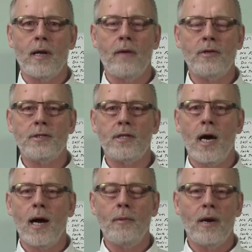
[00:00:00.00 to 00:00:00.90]
every
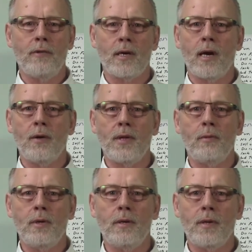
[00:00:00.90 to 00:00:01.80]
job and every account that we